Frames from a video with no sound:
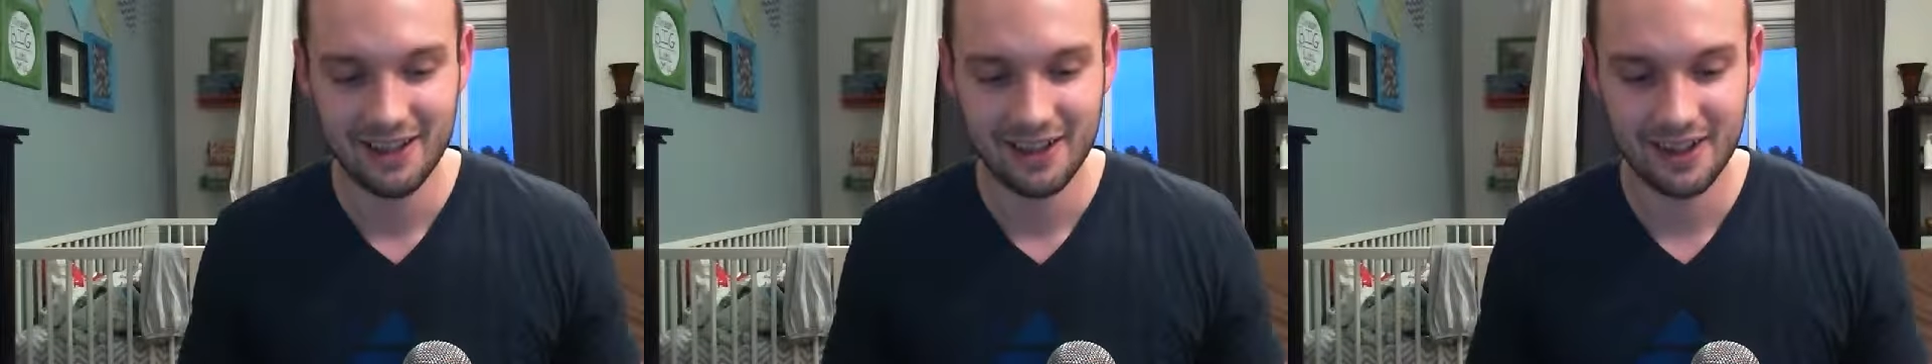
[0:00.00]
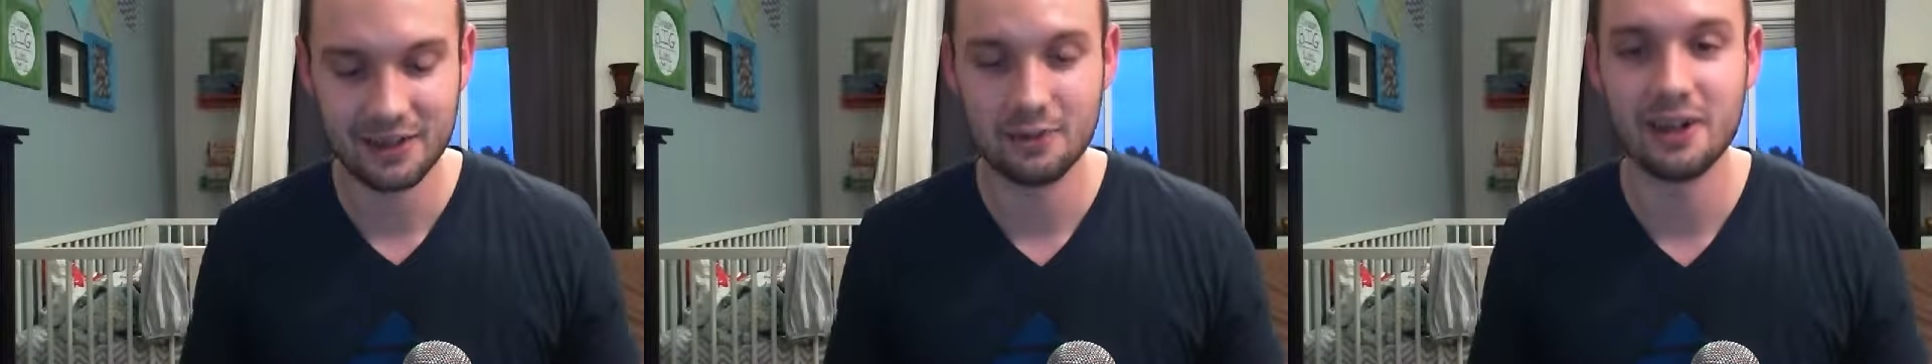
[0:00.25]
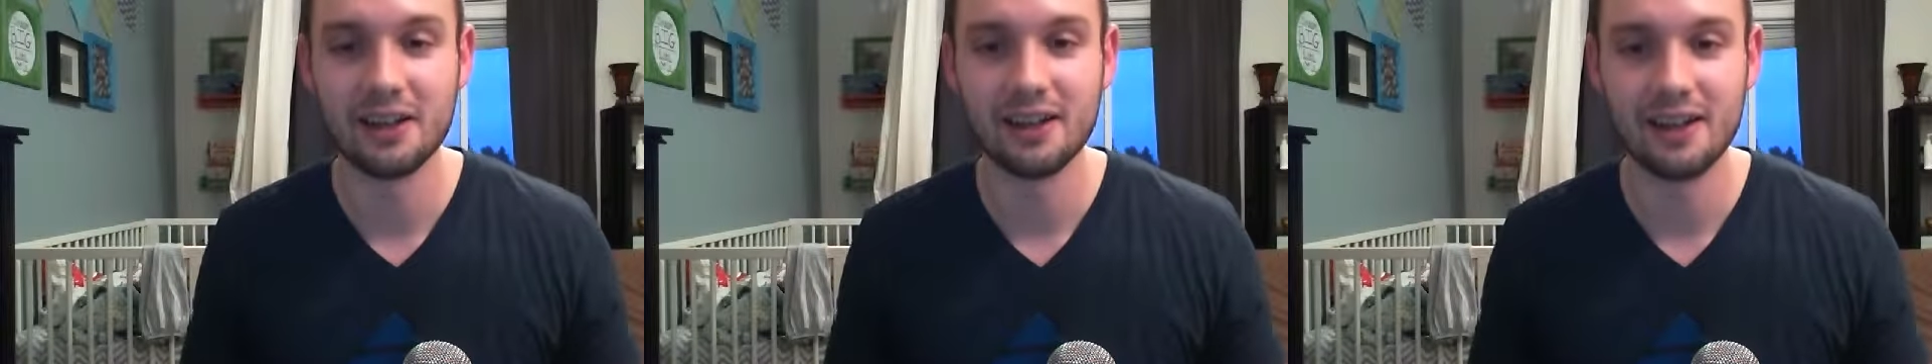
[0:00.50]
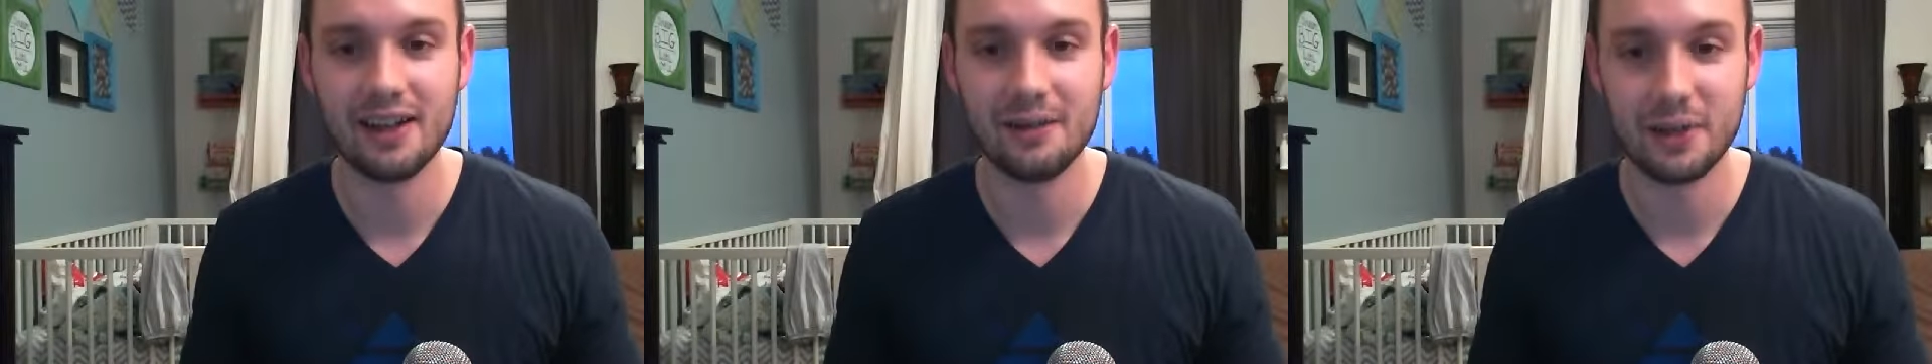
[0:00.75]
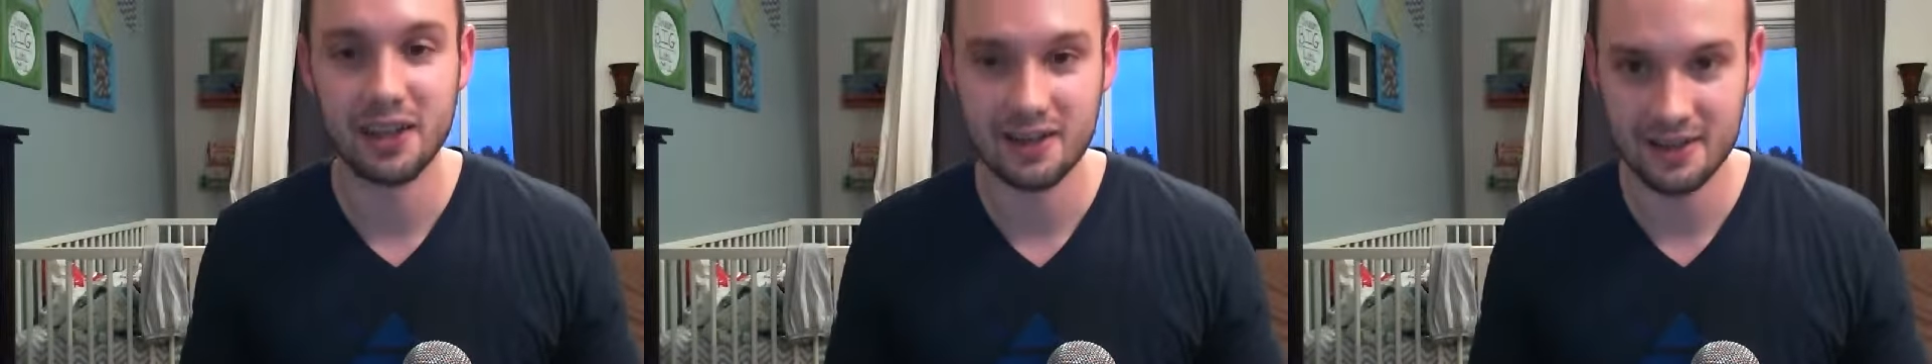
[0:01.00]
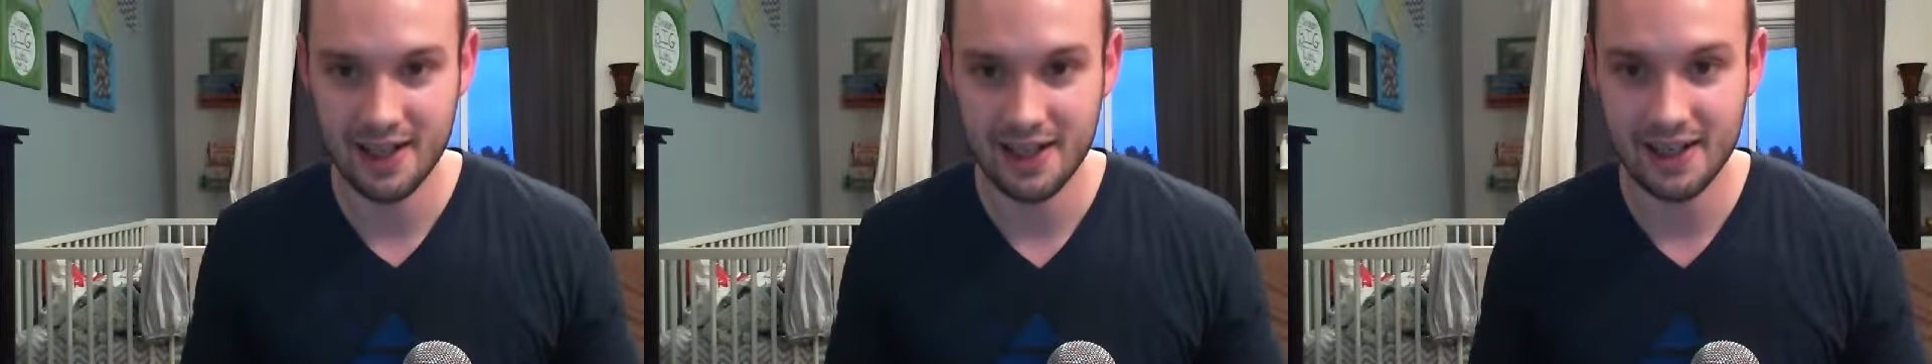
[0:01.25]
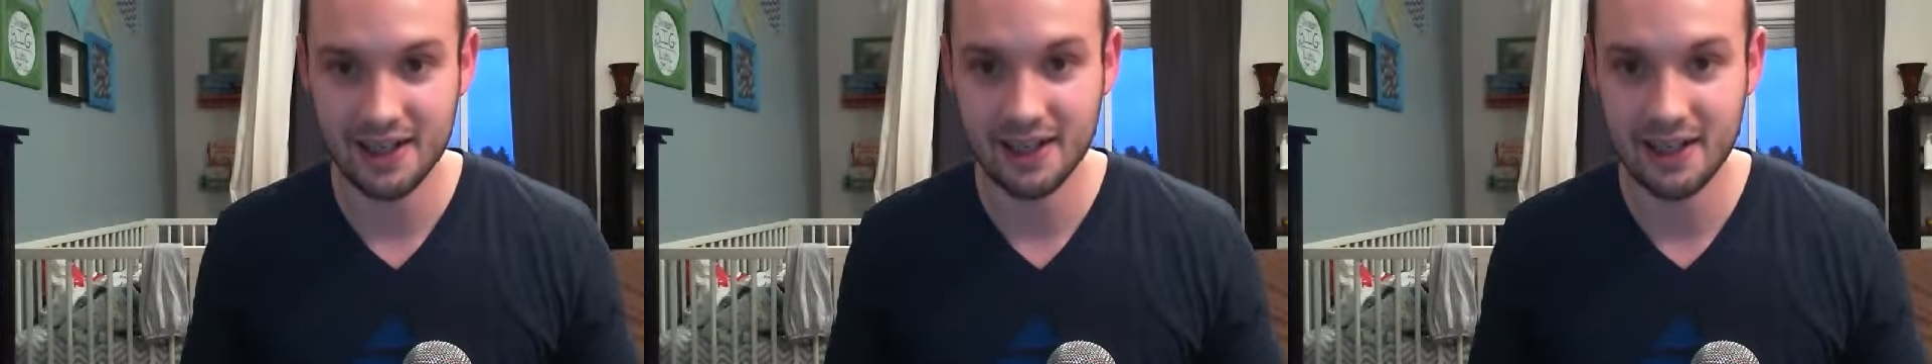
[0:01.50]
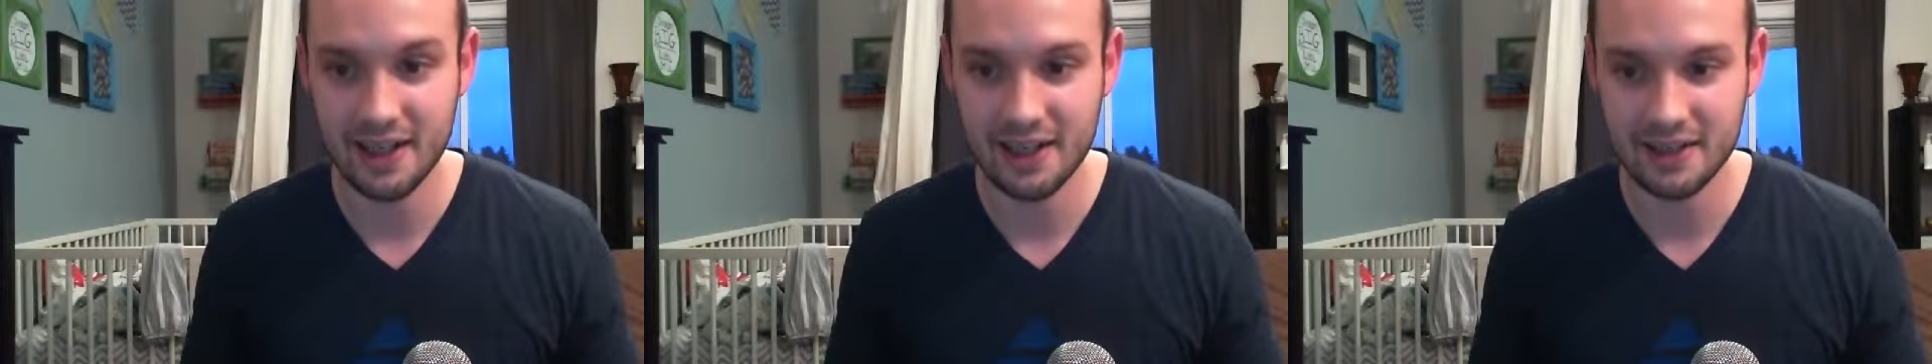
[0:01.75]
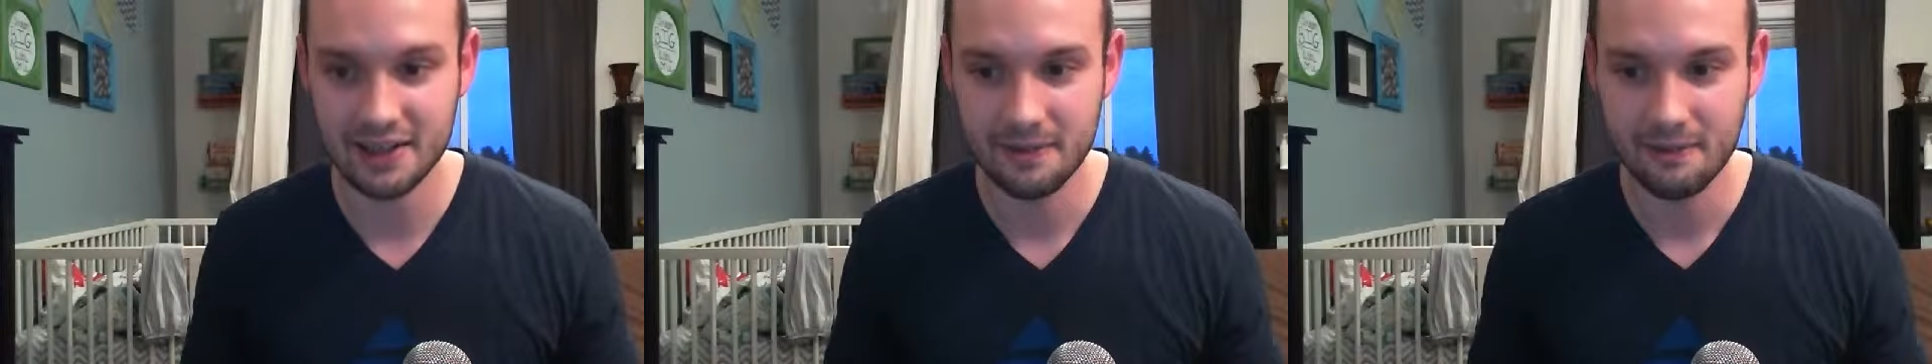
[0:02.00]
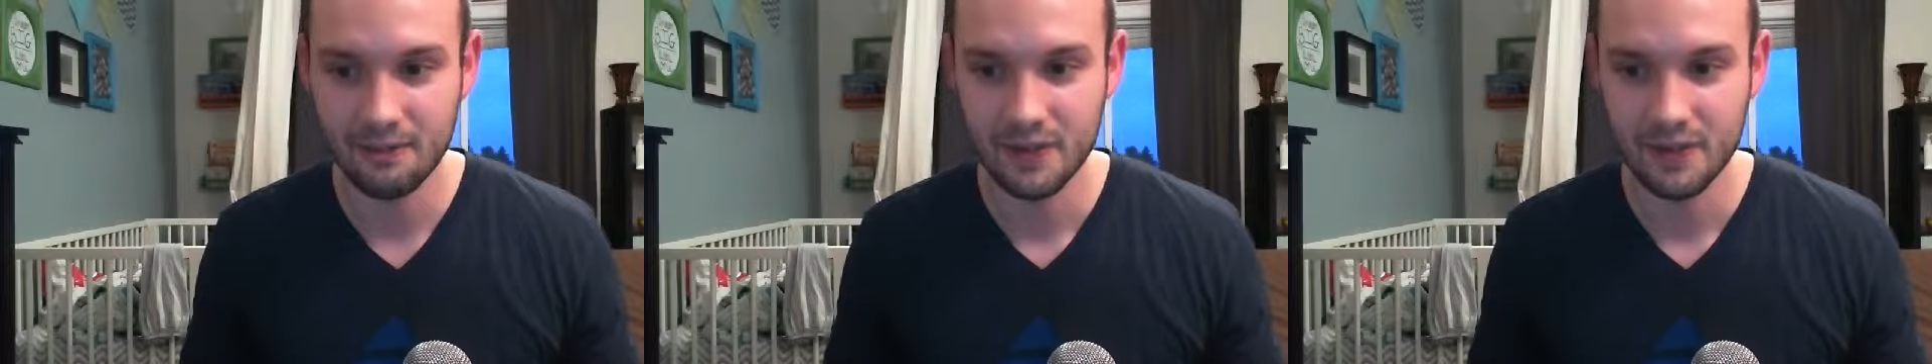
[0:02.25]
guess what? Because of that 90 days,